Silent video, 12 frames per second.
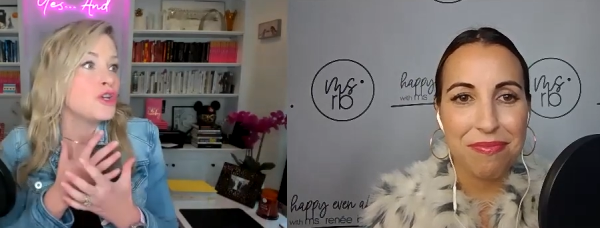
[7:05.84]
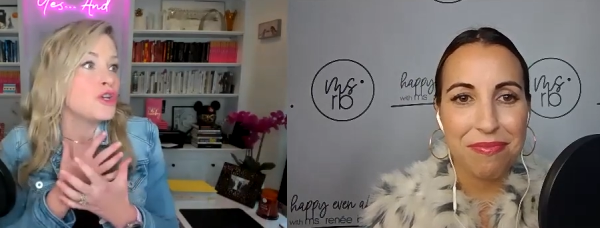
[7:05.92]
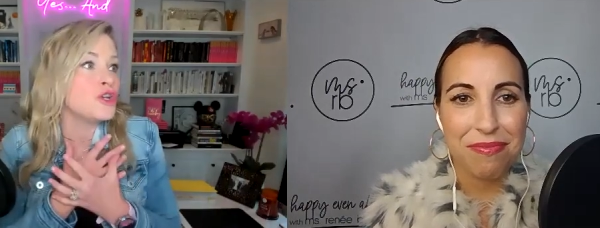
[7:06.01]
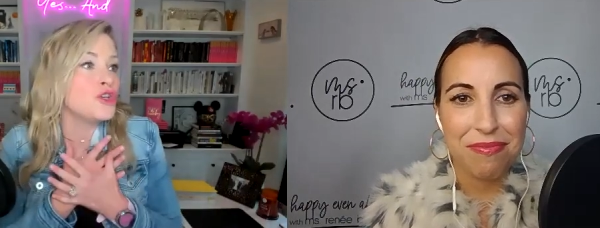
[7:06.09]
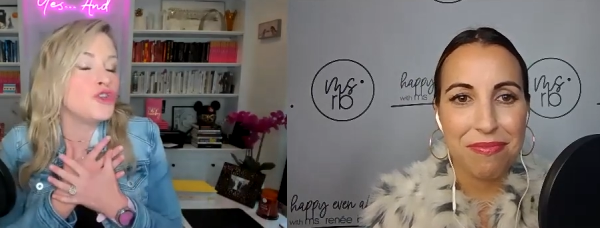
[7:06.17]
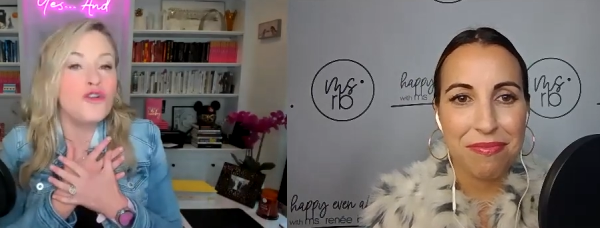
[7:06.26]

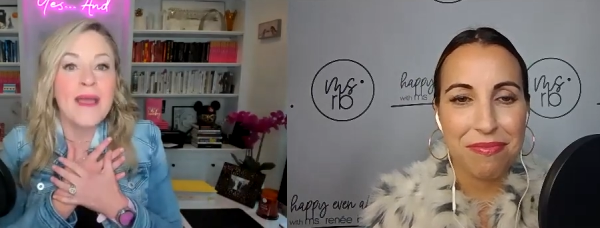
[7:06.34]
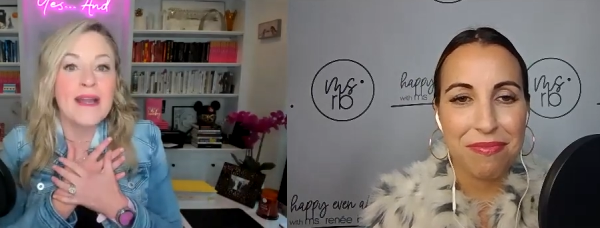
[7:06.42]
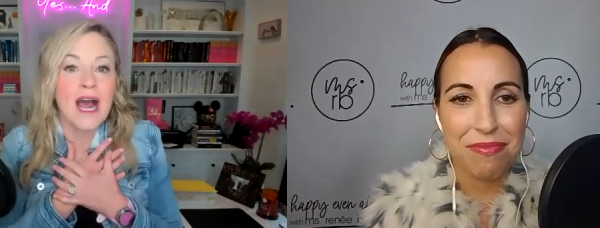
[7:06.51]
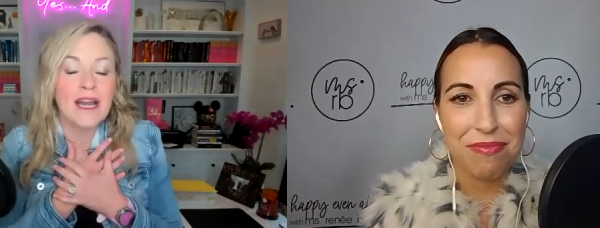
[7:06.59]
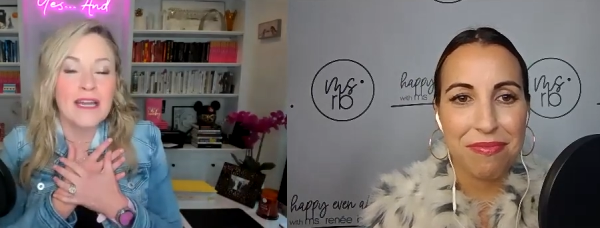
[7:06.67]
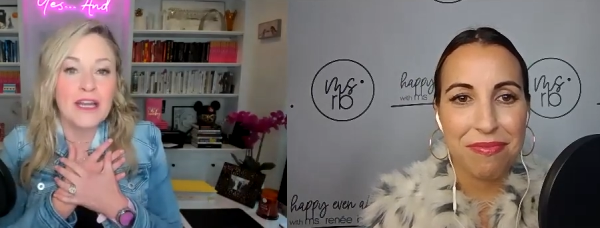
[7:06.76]
Speaker 1: you may
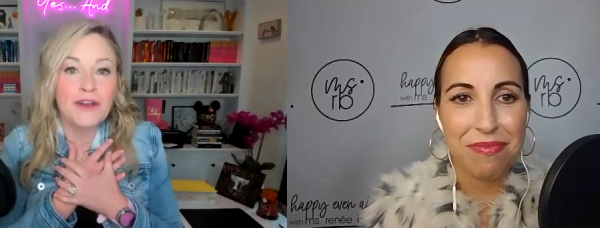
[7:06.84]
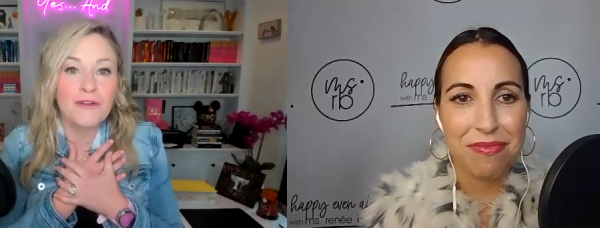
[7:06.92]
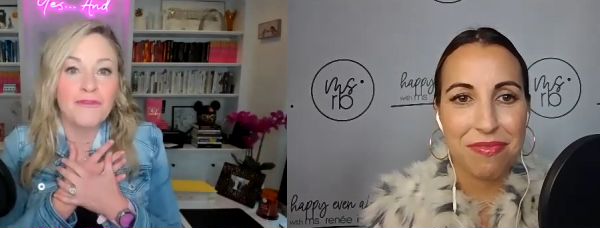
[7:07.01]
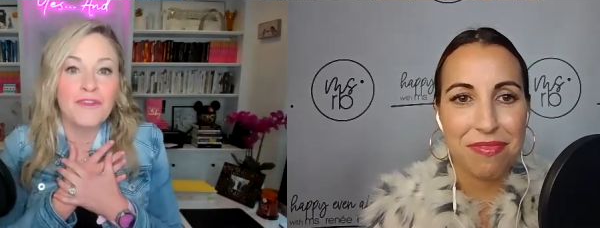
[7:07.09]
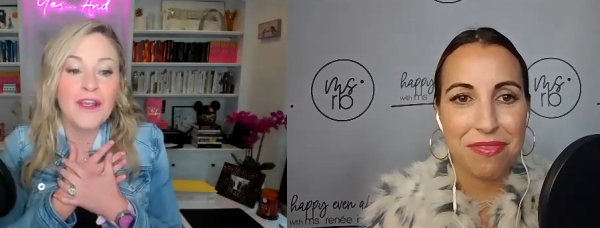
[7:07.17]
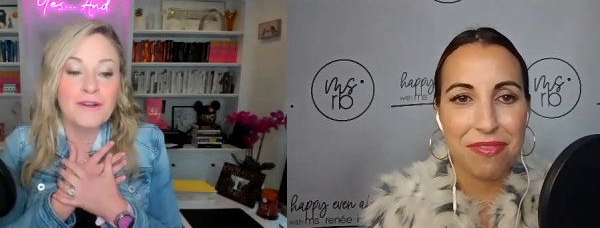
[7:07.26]
not need your
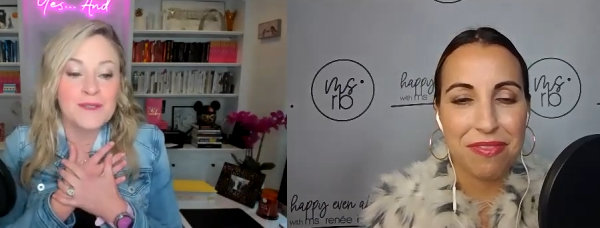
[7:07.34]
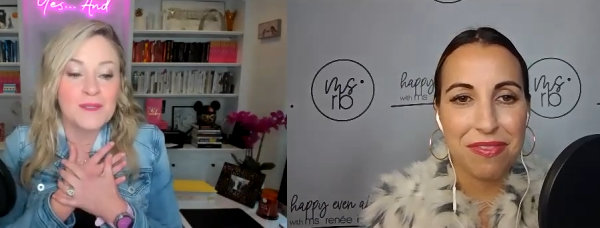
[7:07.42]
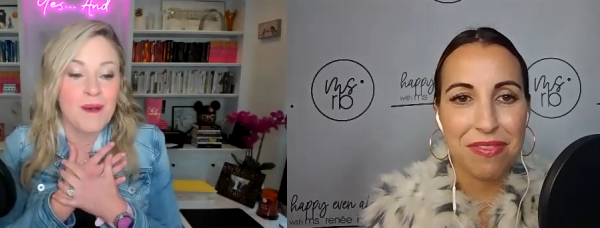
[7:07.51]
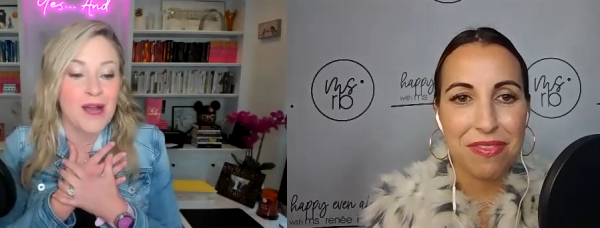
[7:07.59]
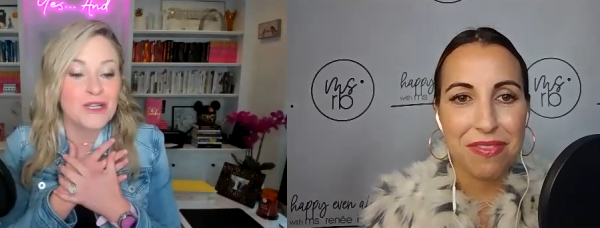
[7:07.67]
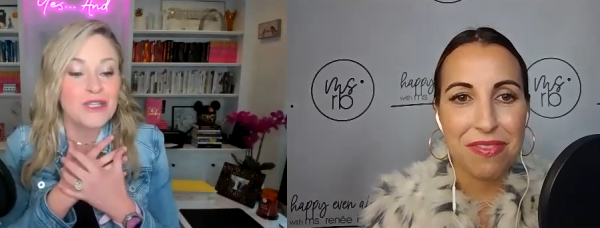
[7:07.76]
fear as
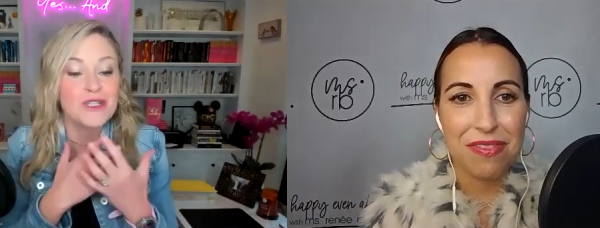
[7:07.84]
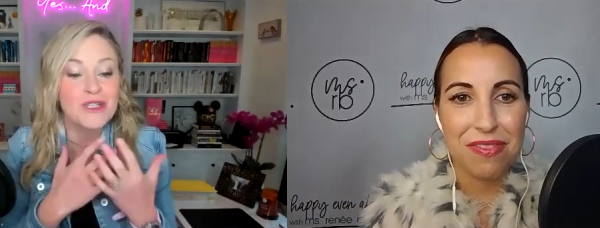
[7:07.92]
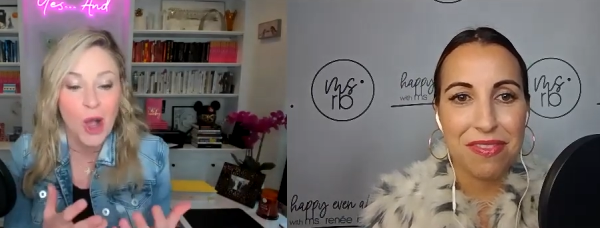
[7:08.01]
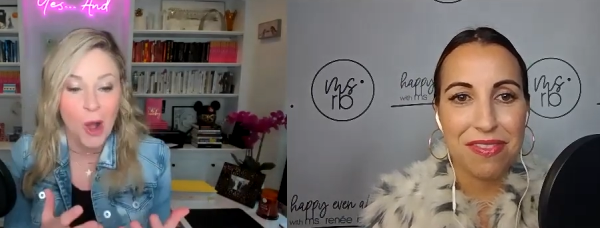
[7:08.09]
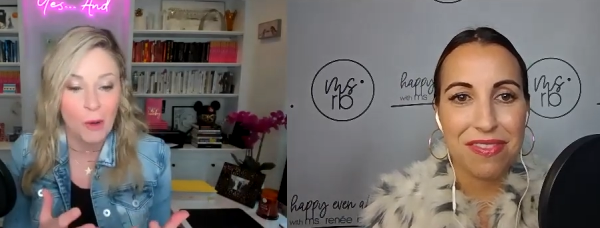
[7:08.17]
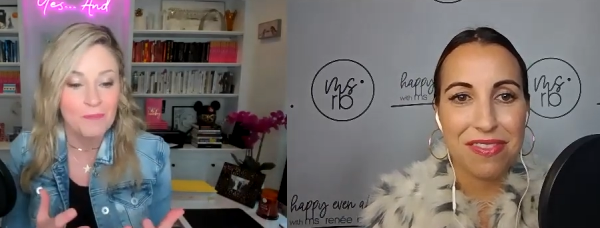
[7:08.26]
much.
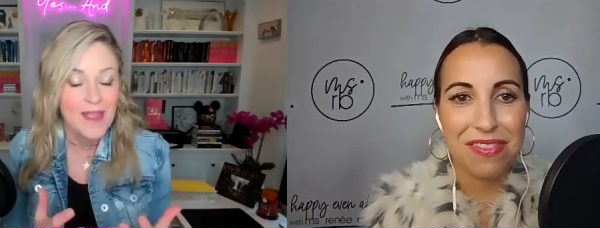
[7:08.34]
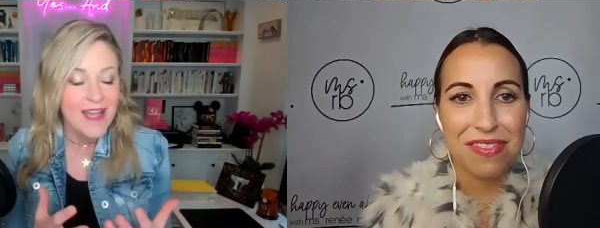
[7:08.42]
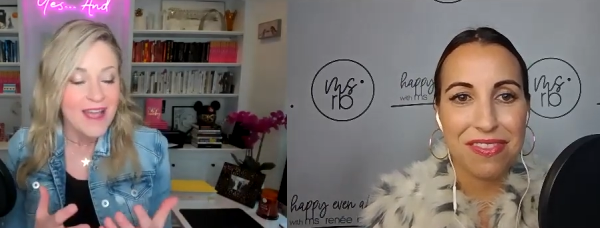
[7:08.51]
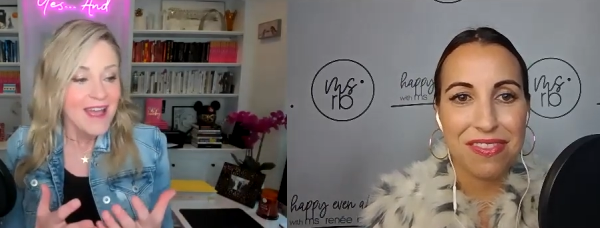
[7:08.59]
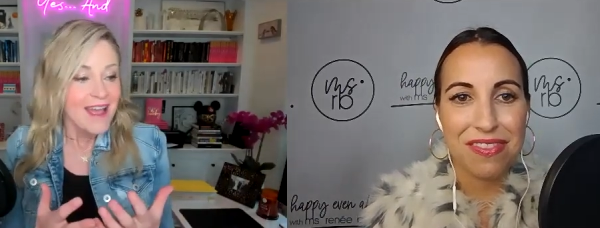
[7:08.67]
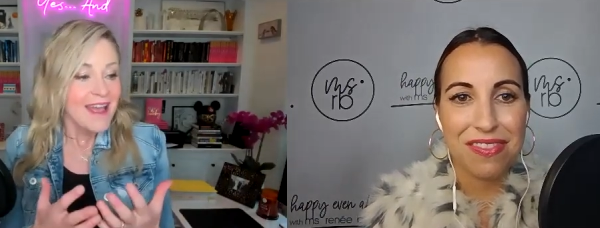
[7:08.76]
So,
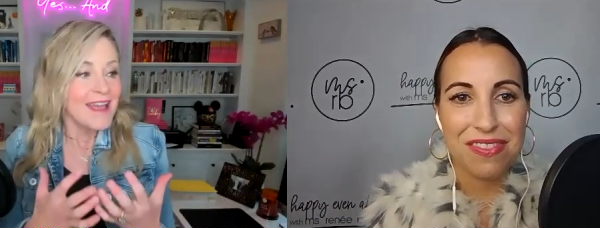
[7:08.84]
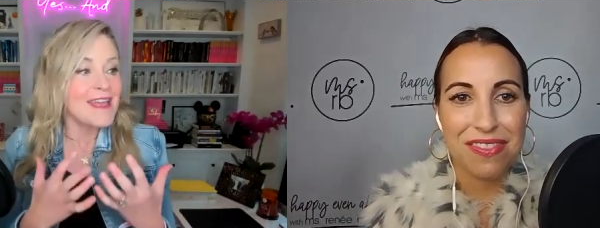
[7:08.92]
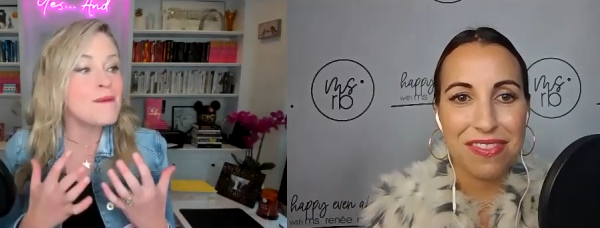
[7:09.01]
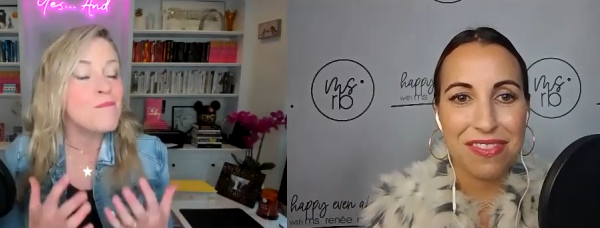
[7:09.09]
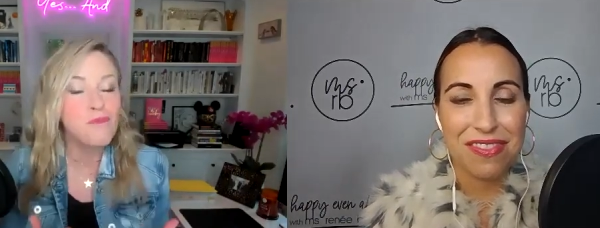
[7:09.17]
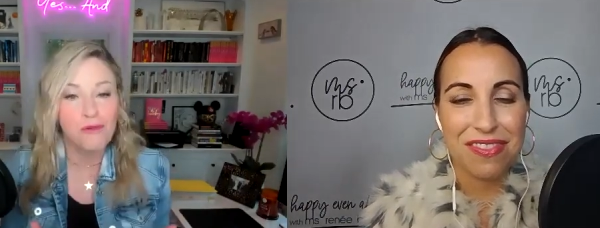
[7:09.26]

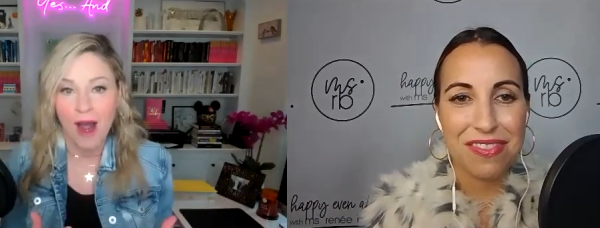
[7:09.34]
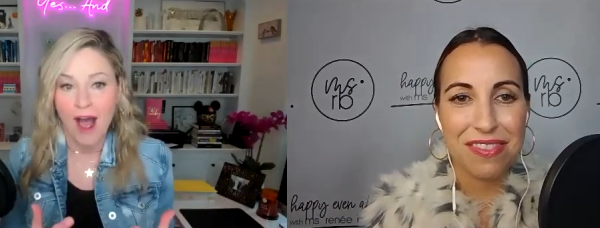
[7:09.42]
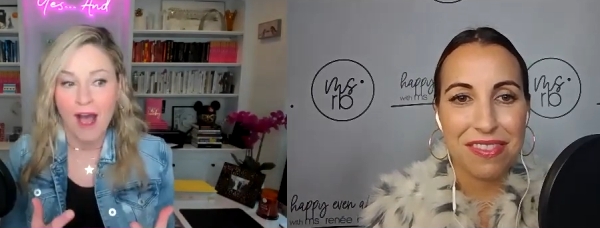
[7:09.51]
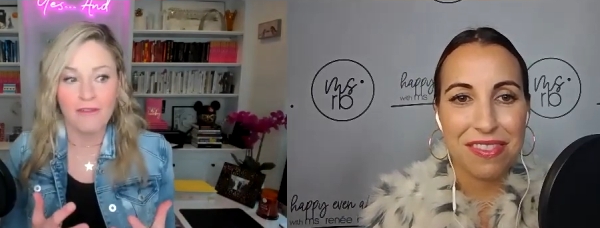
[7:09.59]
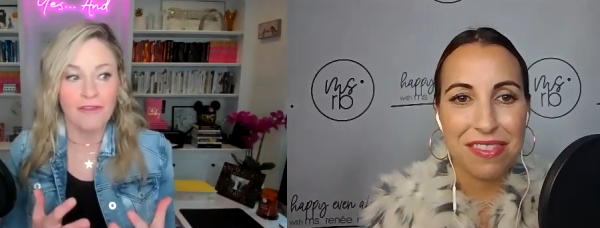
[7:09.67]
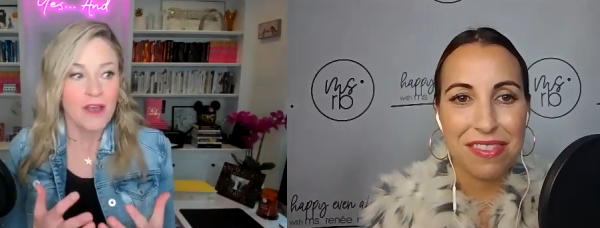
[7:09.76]

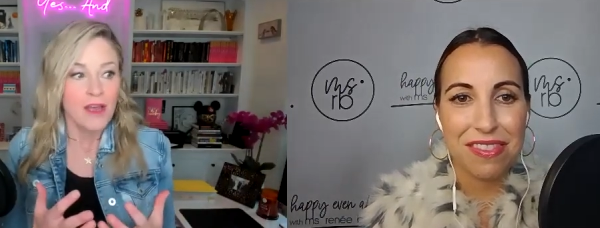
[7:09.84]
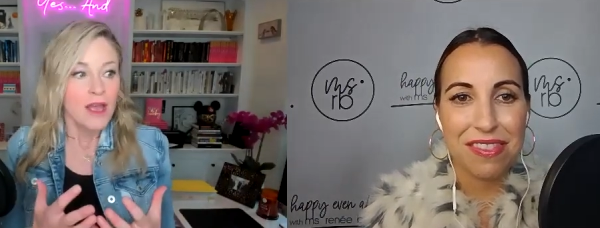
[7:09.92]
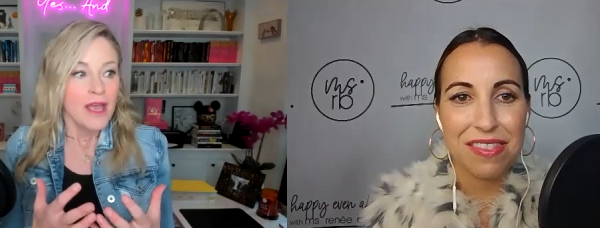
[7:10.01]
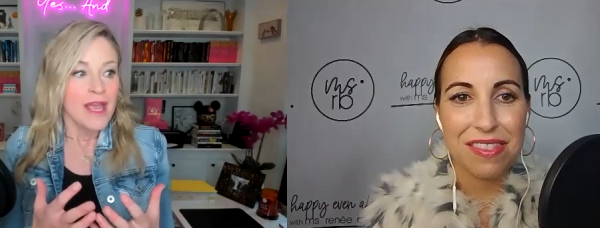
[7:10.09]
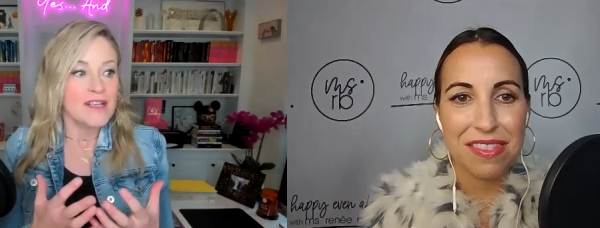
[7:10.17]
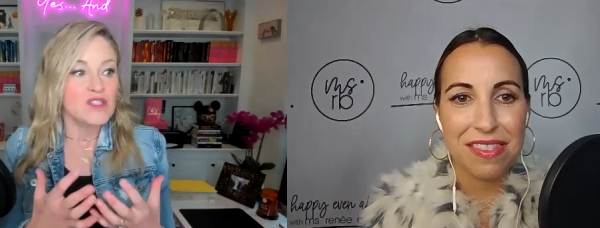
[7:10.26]
improv
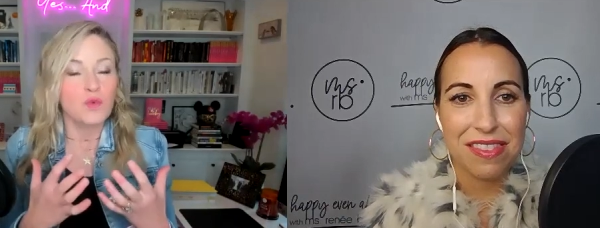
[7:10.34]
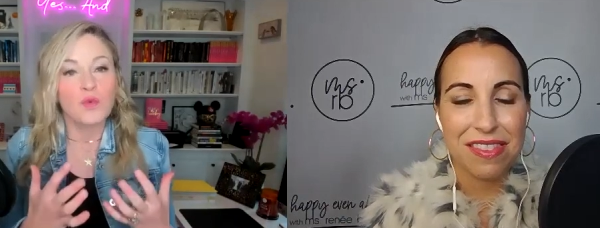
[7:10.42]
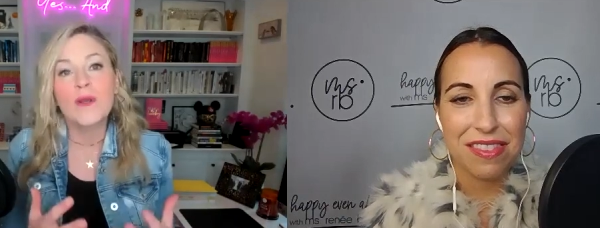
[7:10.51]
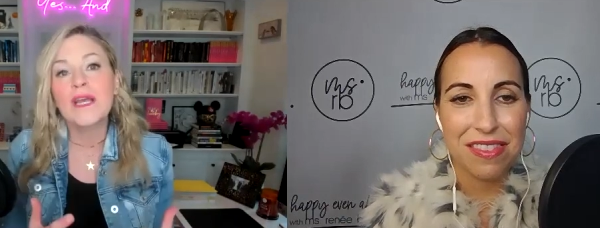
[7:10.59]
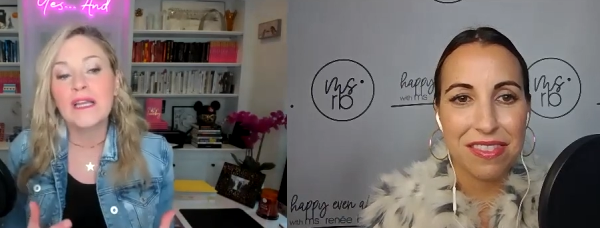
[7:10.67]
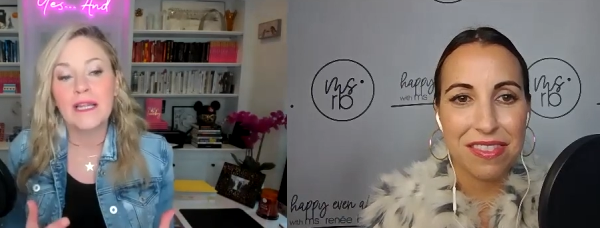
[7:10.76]
is
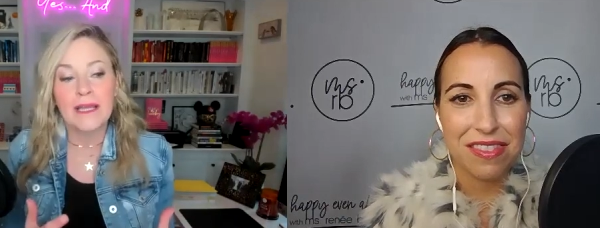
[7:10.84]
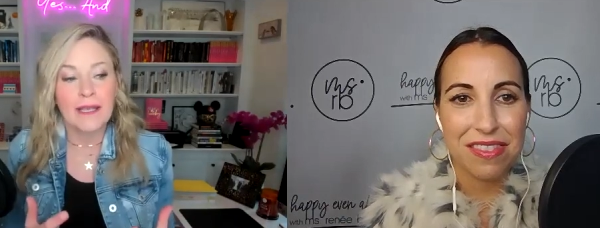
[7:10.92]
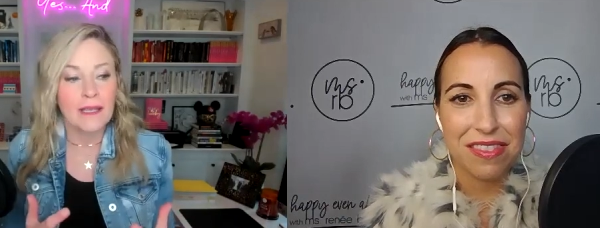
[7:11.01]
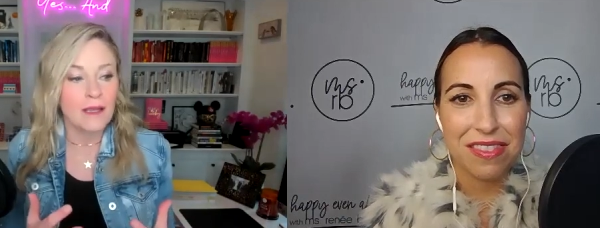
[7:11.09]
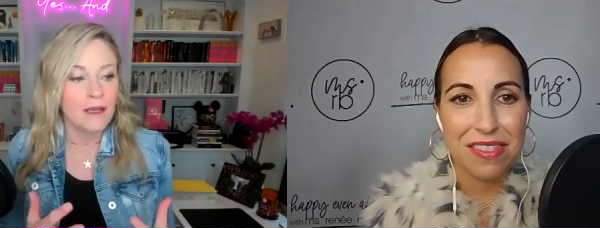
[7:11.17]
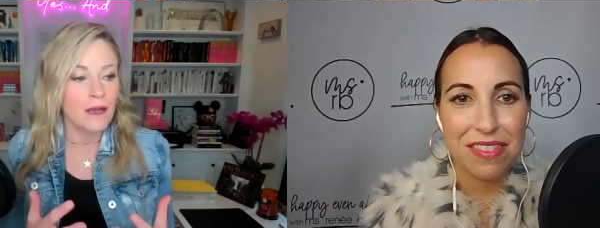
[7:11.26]

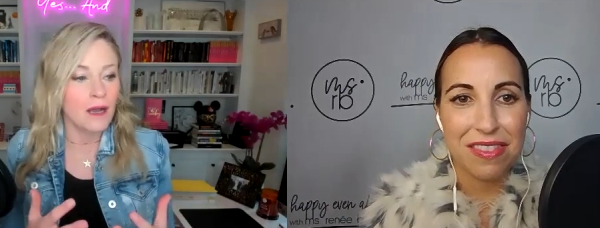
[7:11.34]
really.